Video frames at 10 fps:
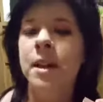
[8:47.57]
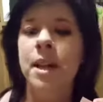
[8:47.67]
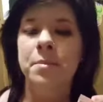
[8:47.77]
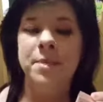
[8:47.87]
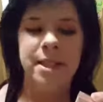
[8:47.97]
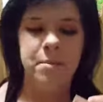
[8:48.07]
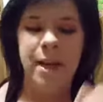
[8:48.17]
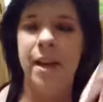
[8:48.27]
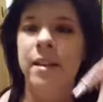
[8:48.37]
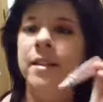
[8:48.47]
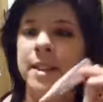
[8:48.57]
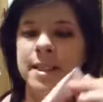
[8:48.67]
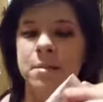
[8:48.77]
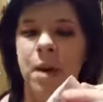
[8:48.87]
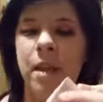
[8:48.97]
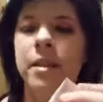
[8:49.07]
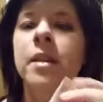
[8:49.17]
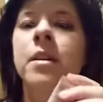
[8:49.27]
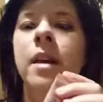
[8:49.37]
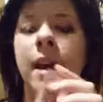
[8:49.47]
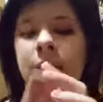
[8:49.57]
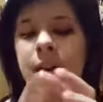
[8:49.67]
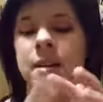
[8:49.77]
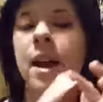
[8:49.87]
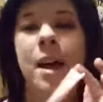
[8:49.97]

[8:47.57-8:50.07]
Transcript: Ipsy bag this month and